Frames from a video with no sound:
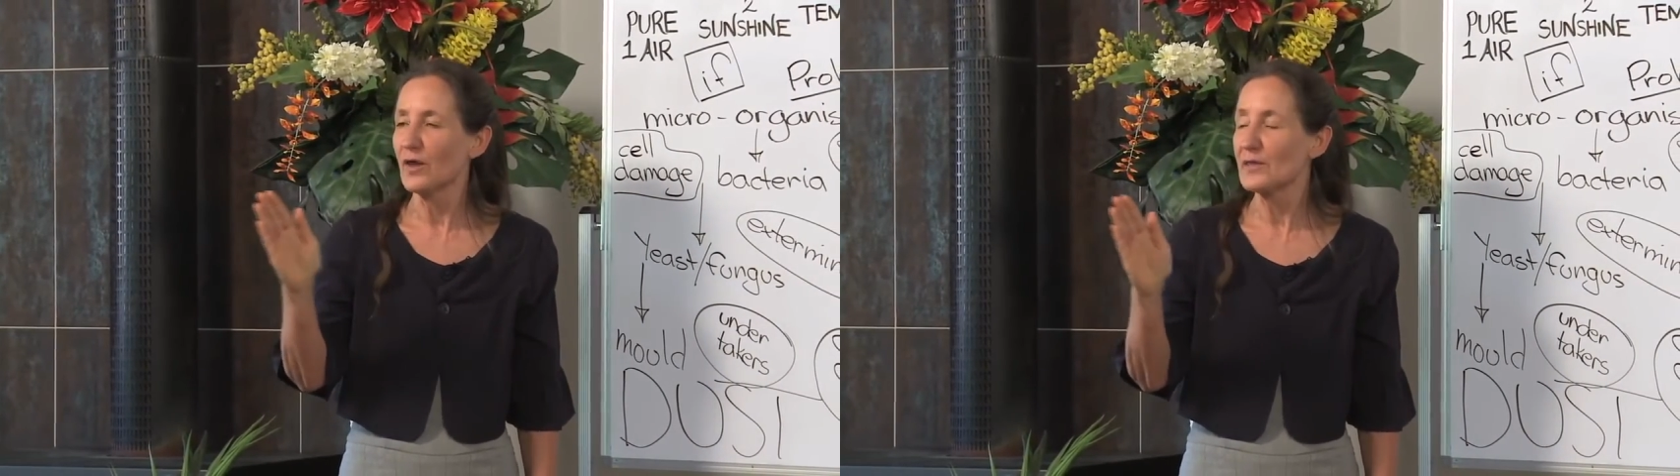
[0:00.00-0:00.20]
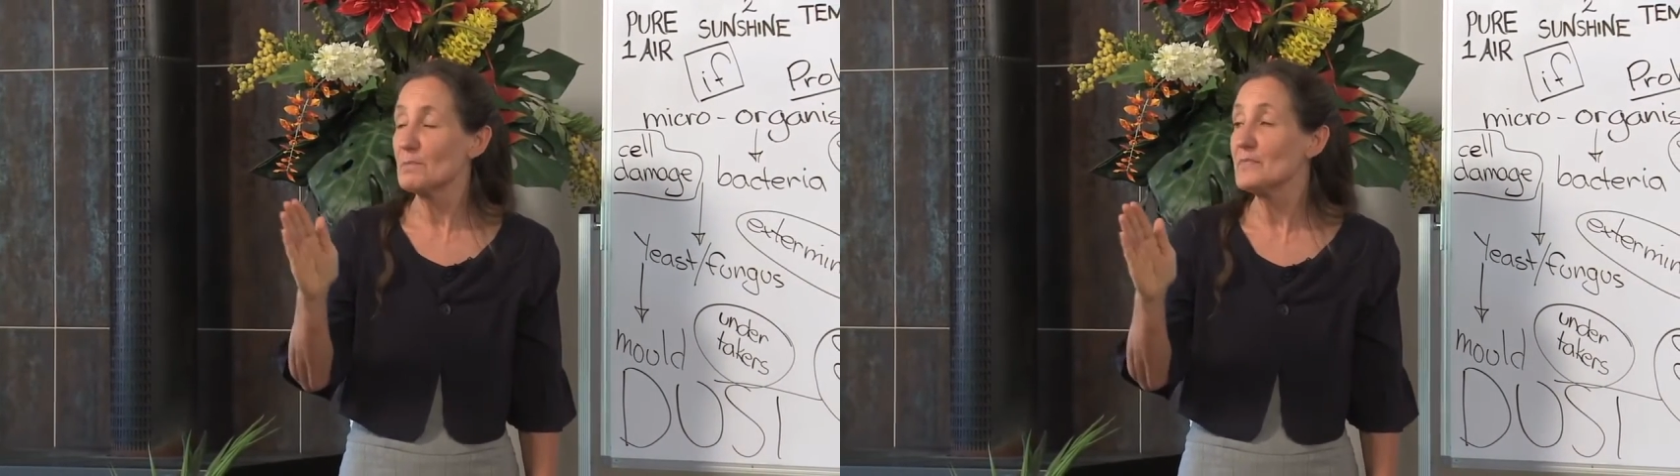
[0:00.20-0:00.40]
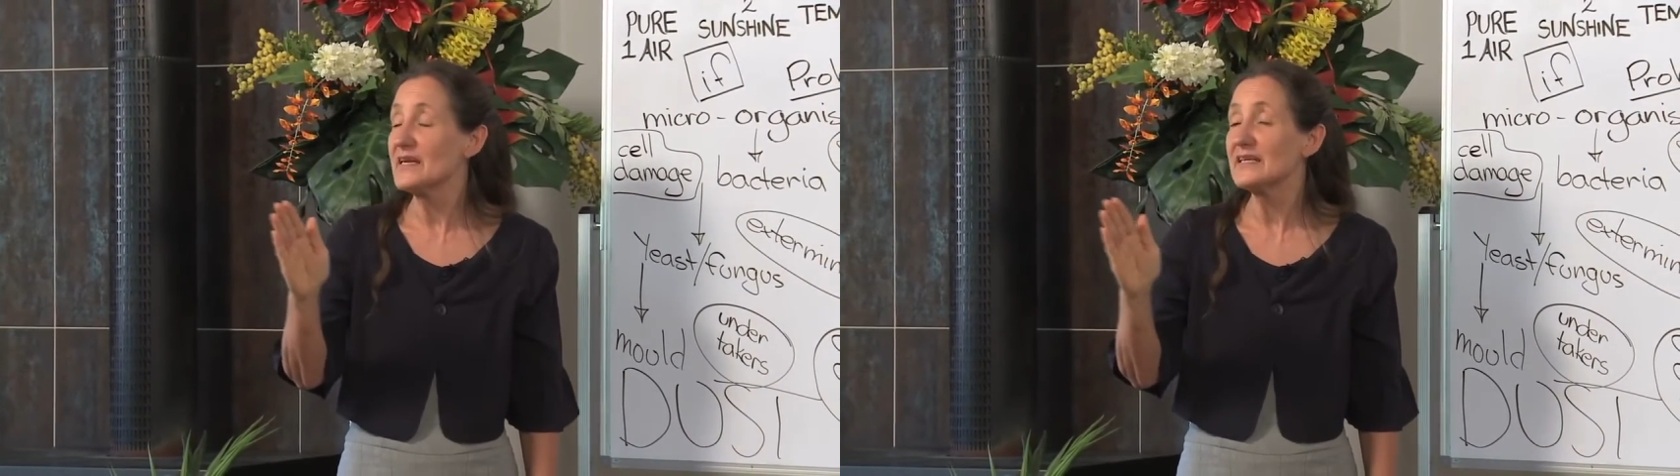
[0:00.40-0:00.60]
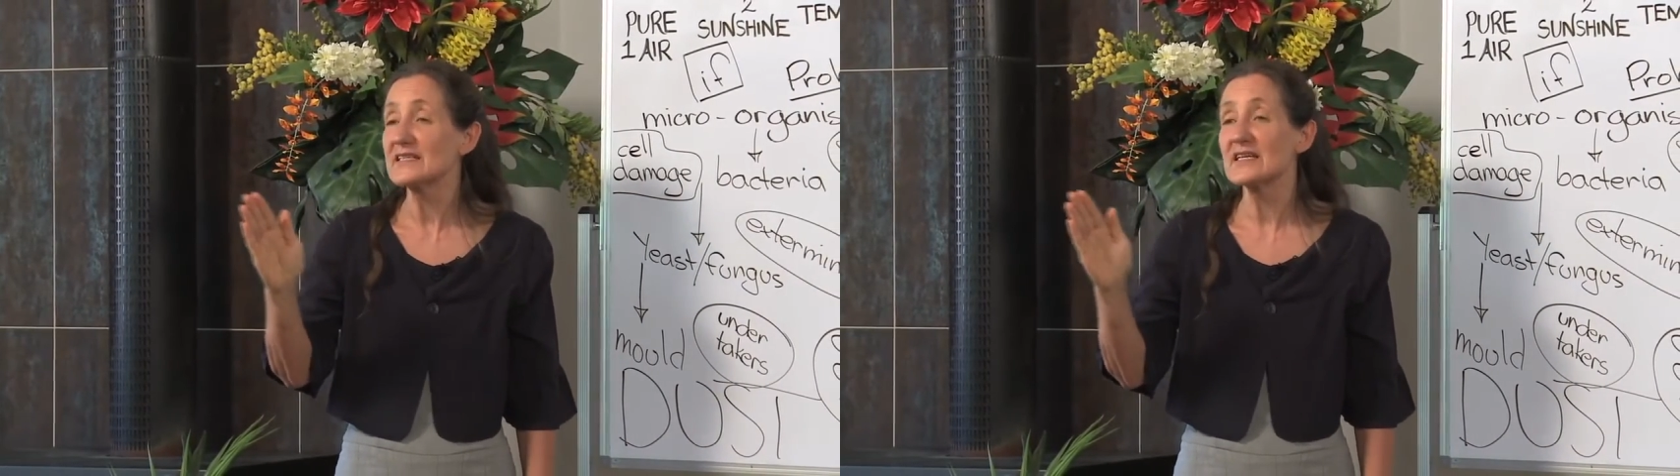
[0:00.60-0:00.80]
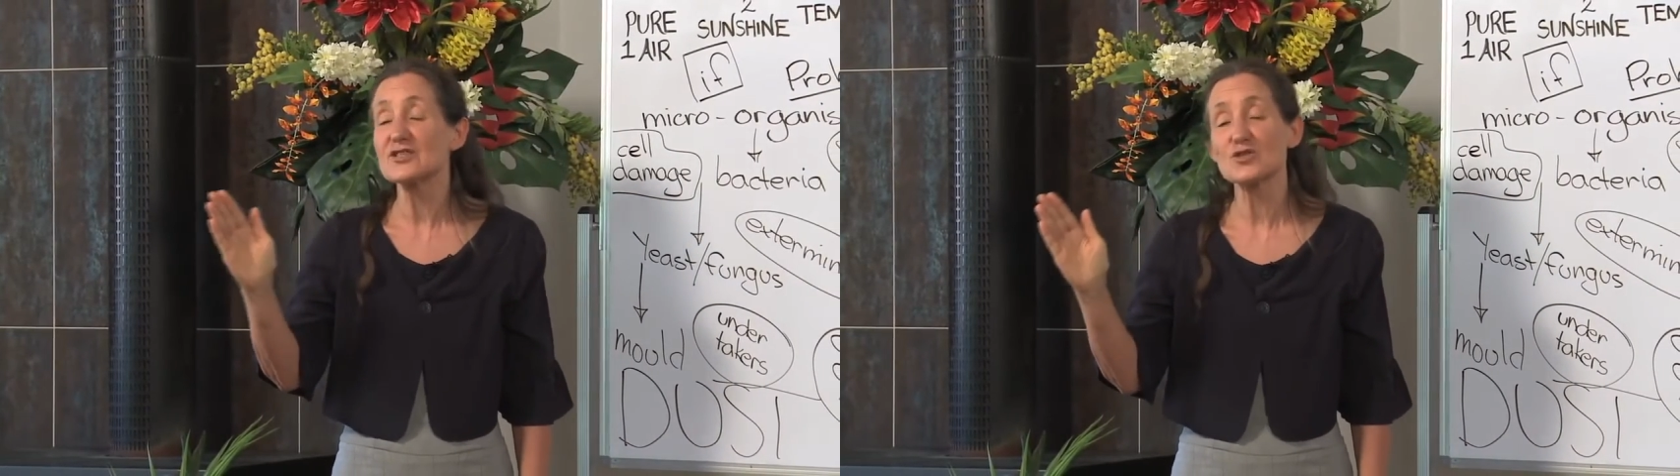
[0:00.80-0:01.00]
the
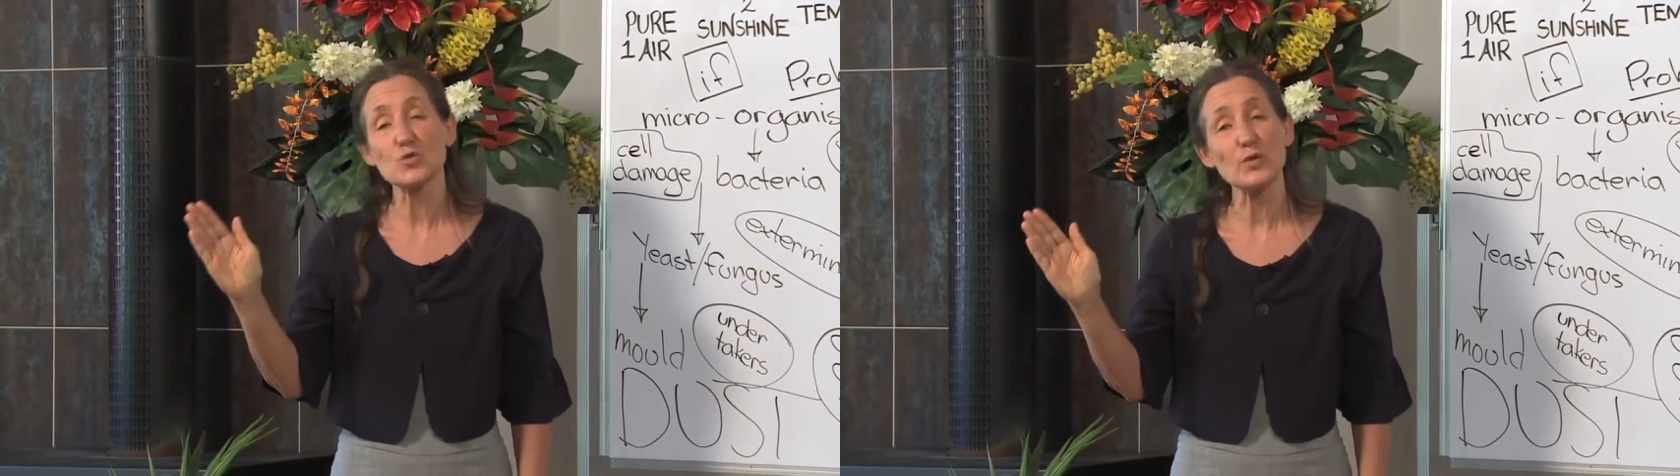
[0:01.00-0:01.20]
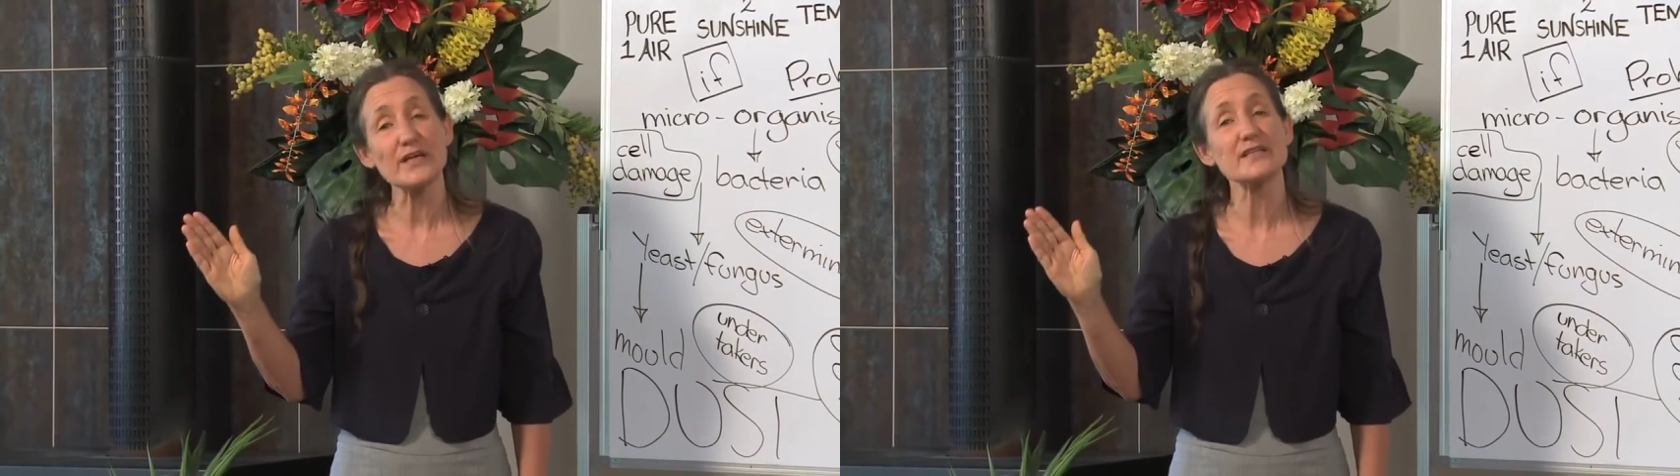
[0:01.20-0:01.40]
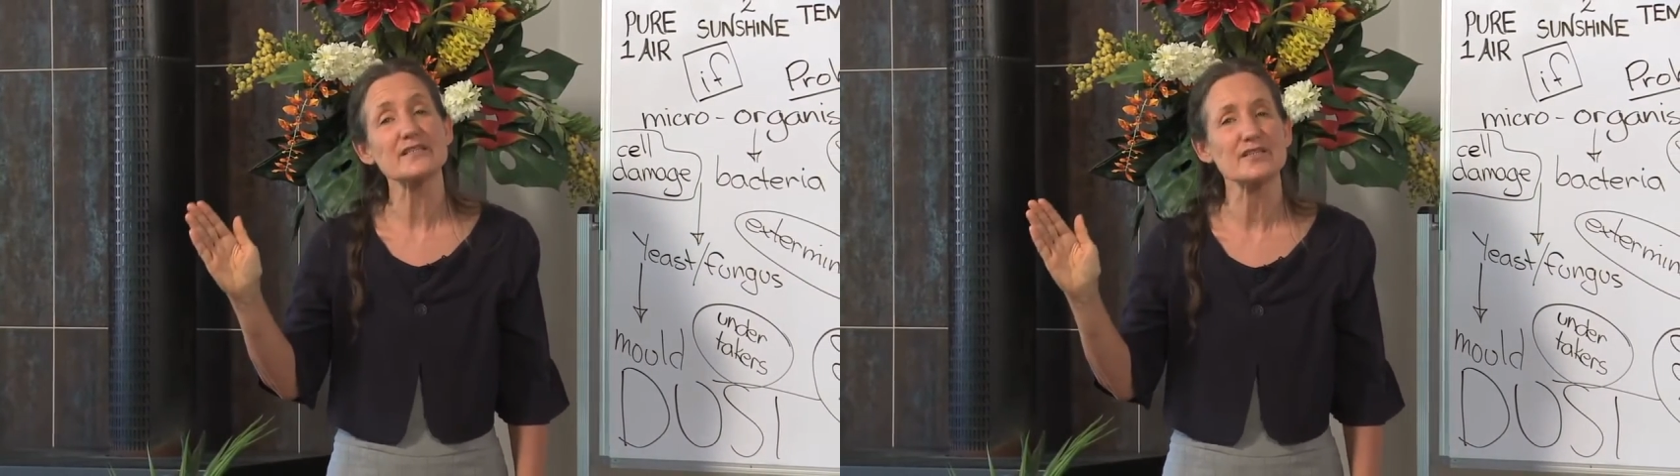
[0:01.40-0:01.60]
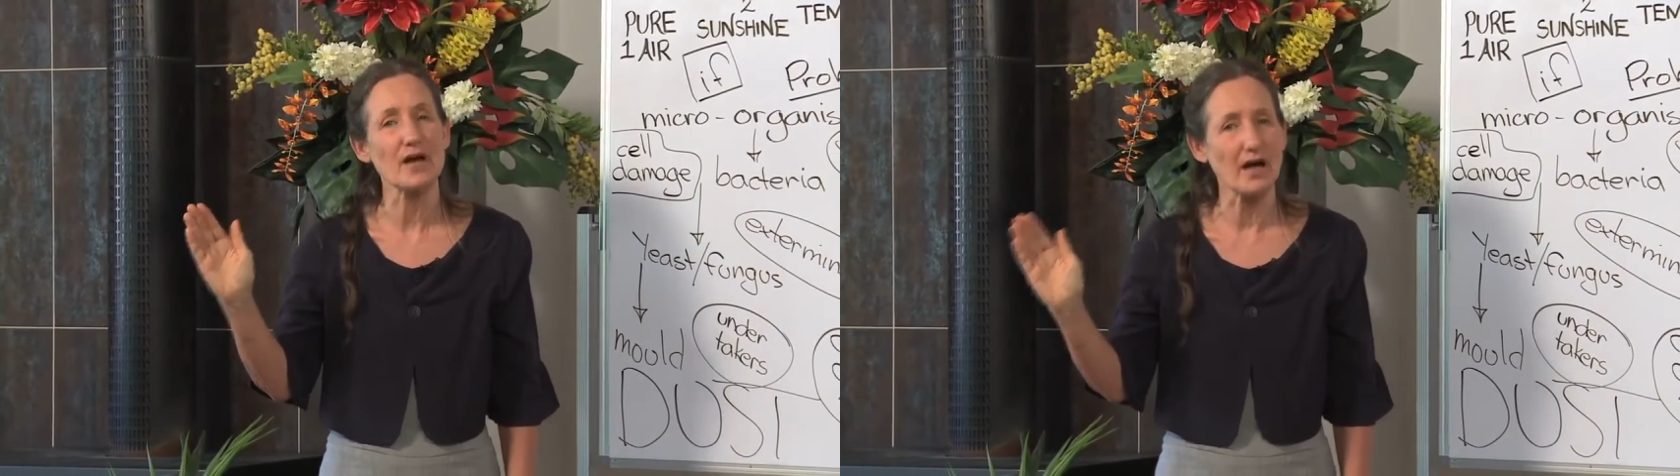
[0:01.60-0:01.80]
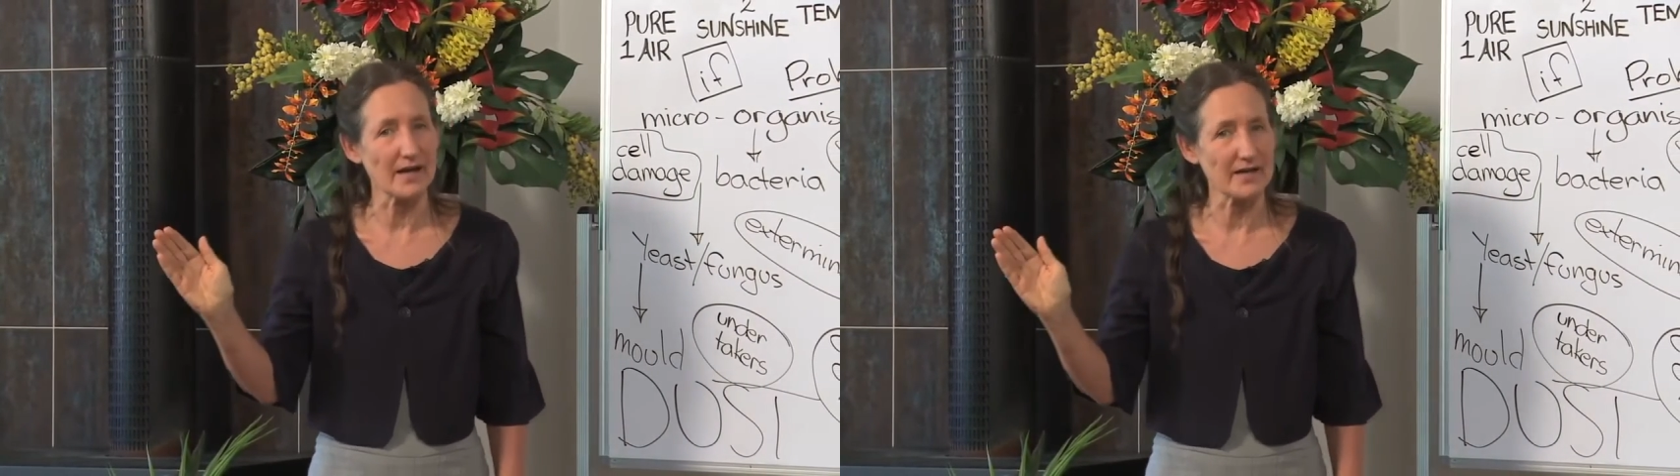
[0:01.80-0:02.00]
meat sweet
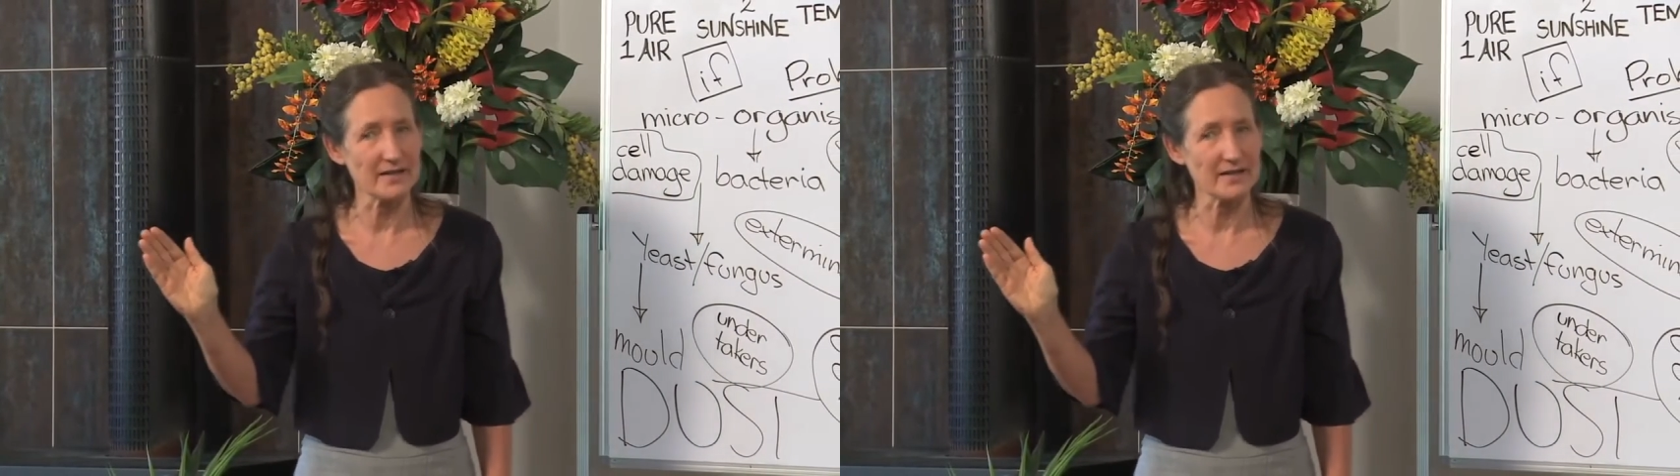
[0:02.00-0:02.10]
diet.